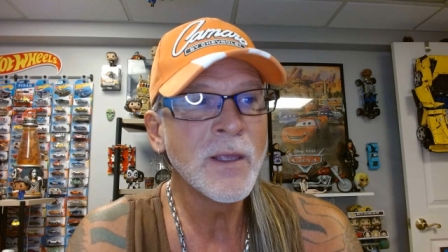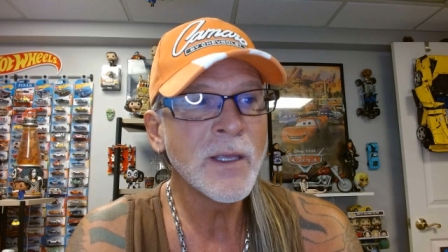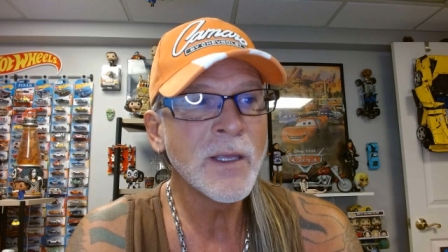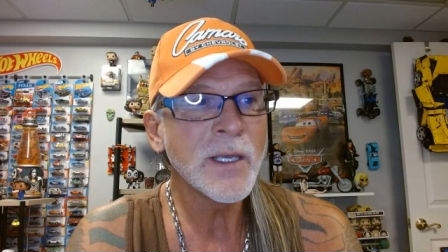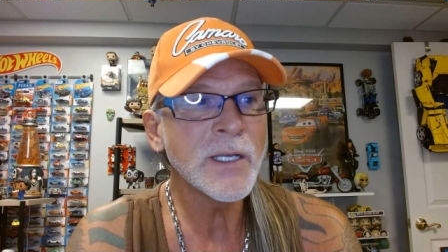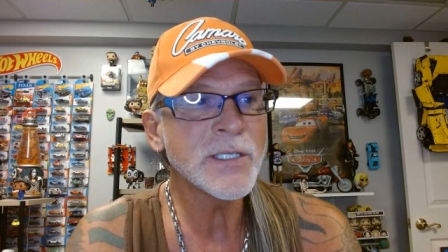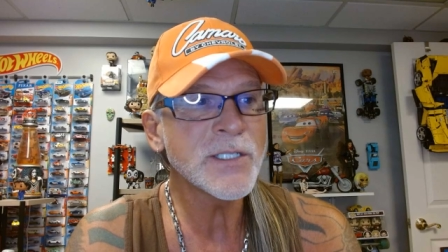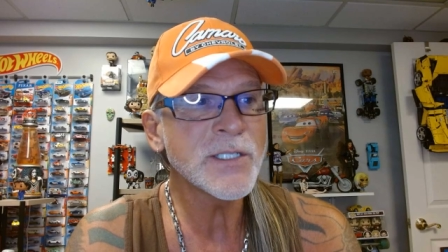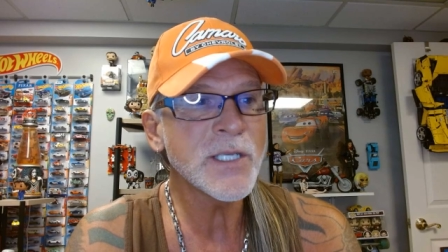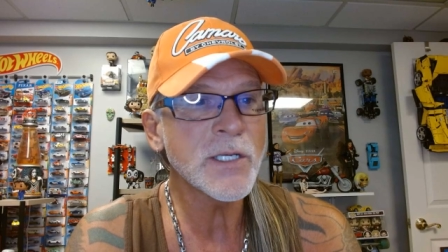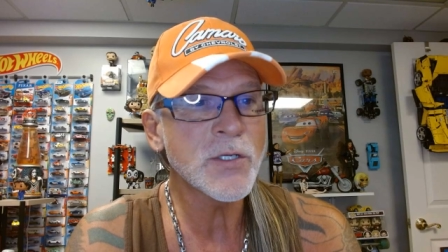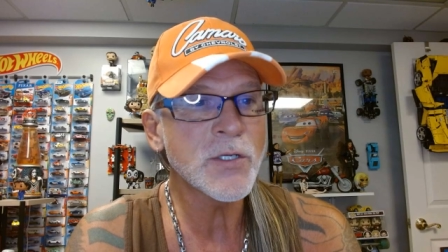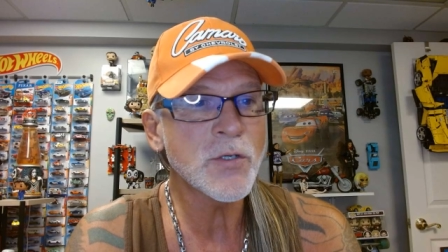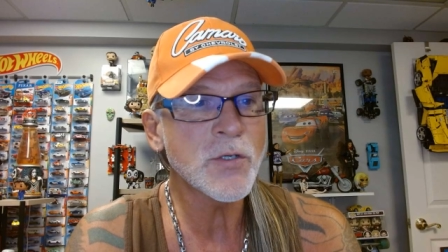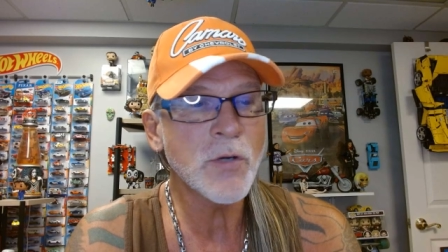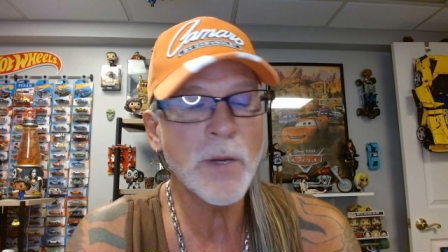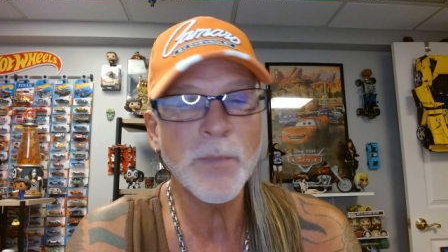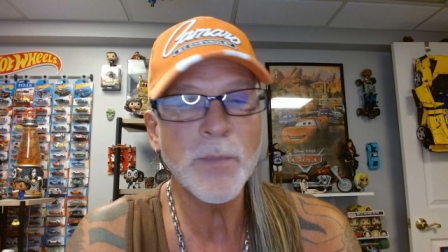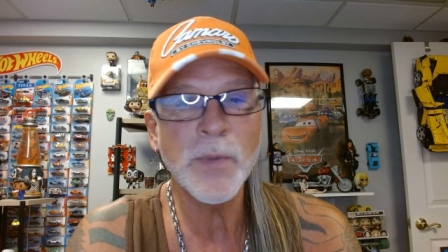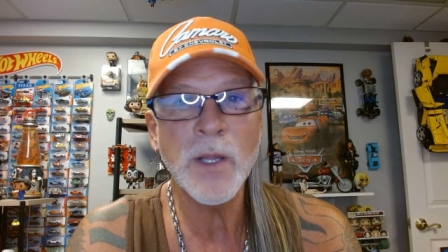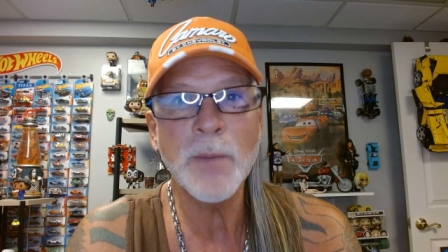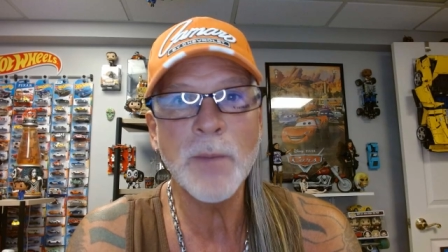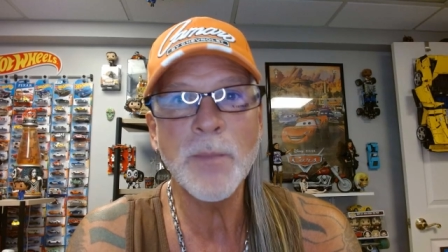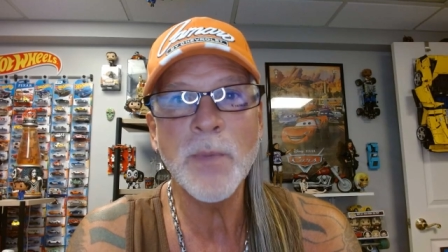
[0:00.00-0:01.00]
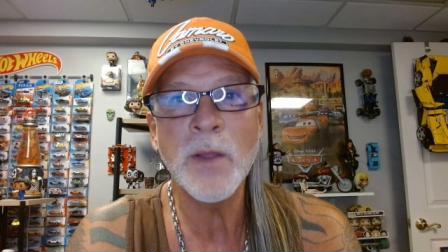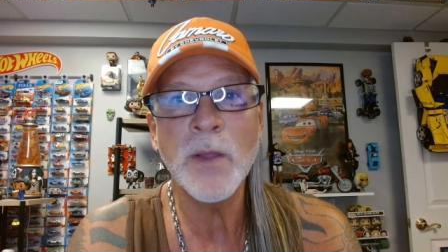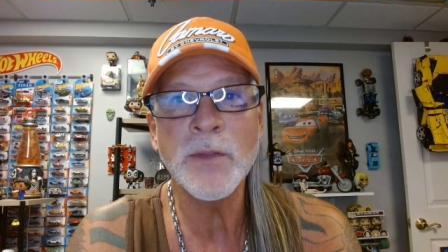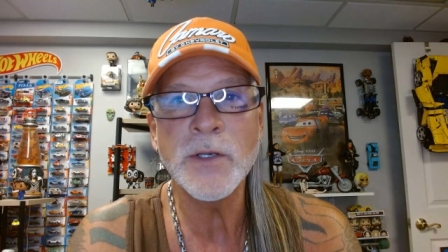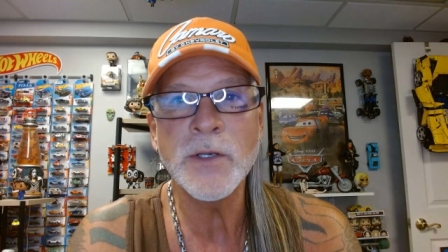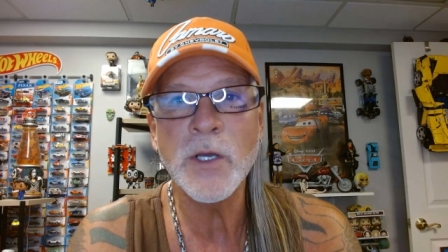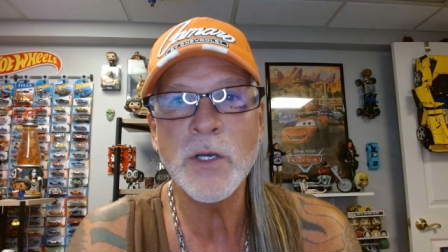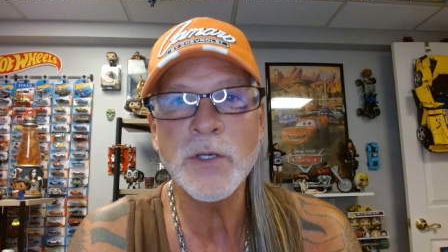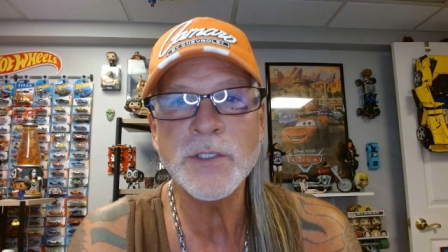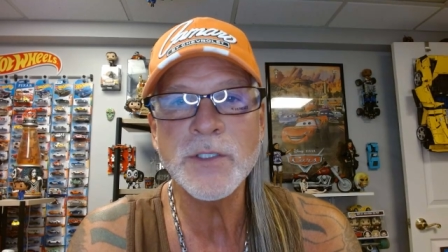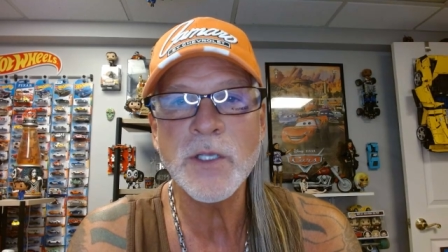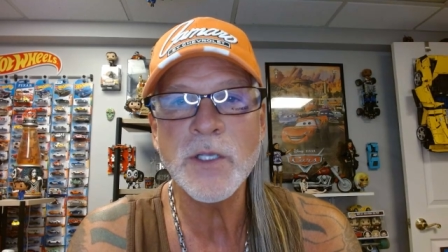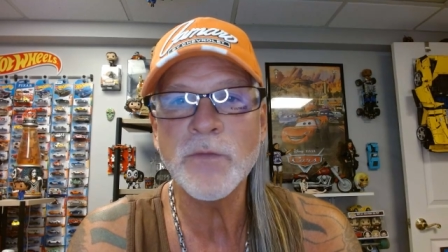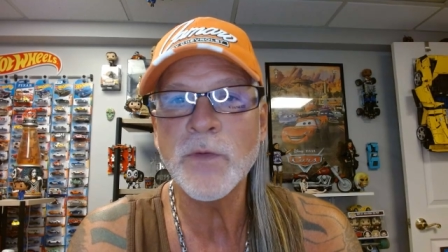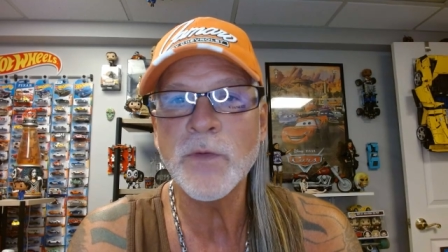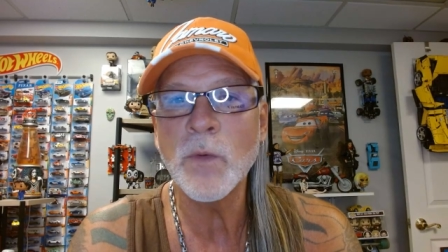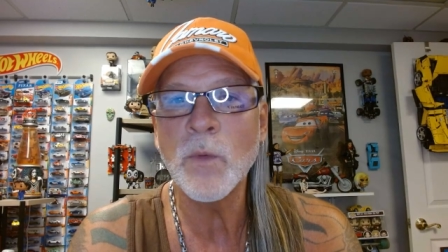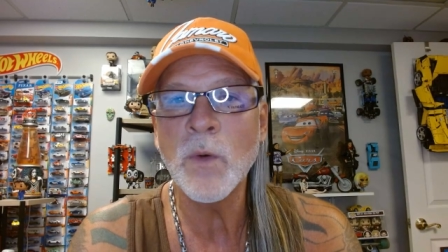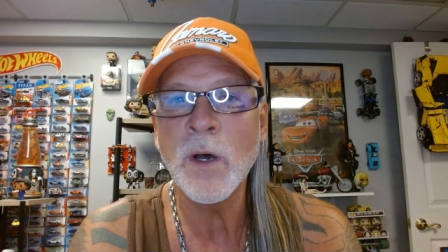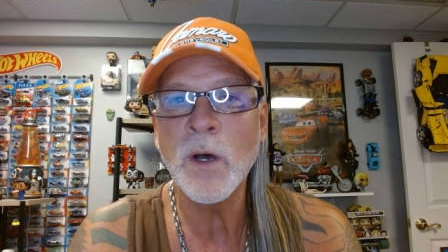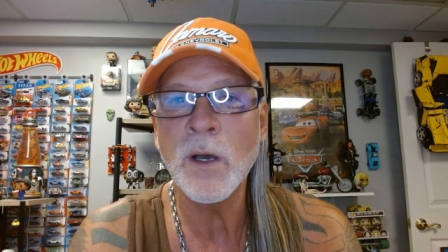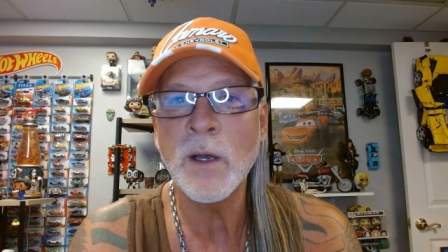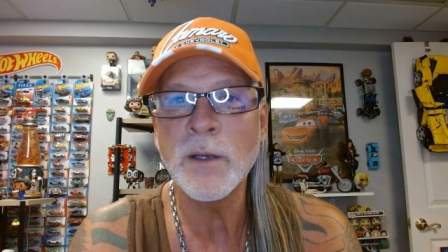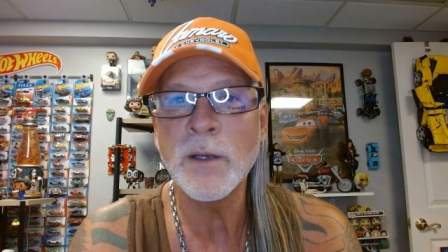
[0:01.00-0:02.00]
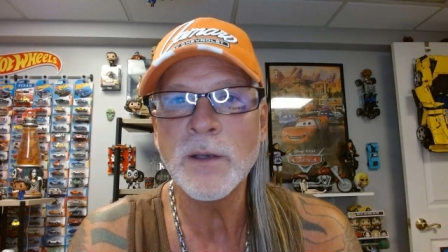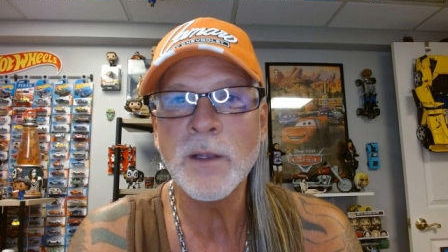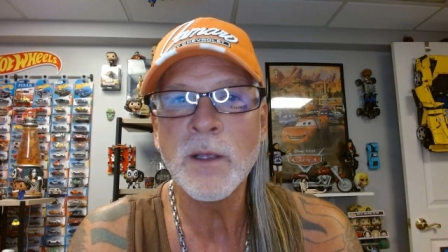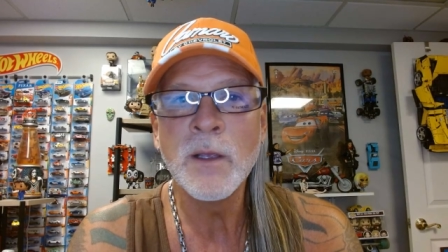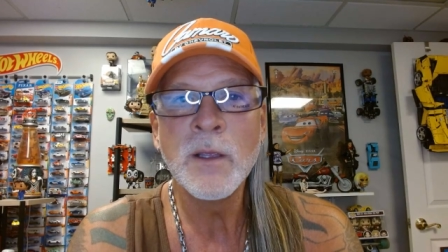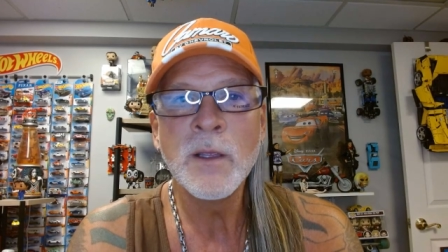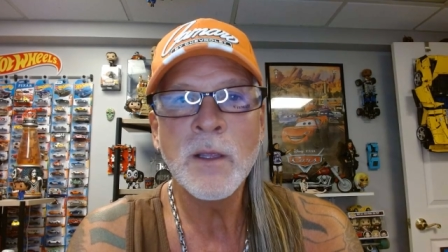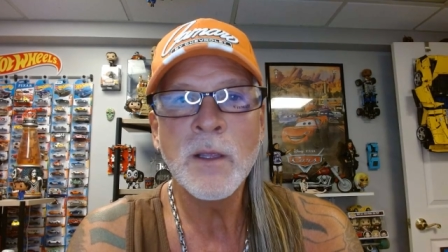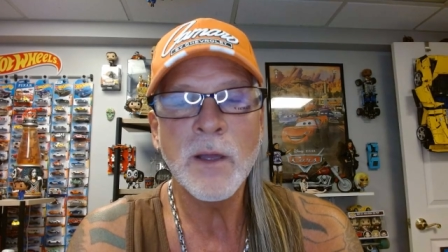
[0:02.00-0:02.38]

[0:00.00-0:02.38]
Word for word: And he said triple up on the dose if you want.